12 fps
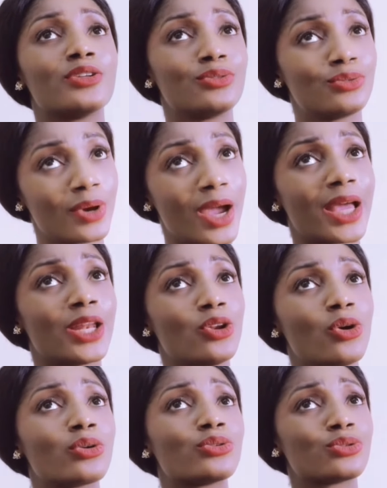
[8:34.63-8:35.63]
Do I
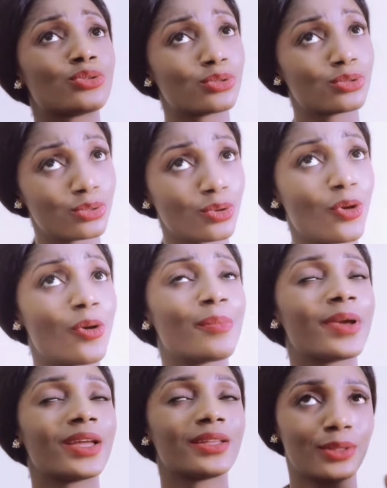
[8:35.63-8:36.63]
look
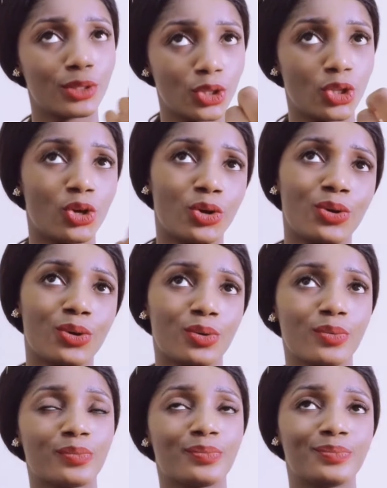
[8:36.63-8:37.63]
stupid to you?